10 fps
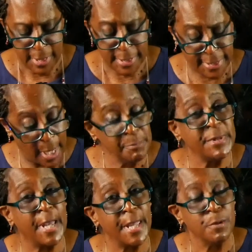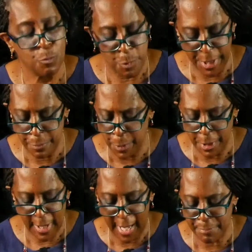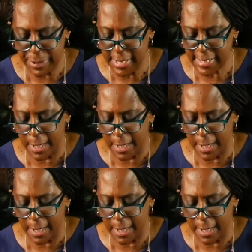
Someday we will have peace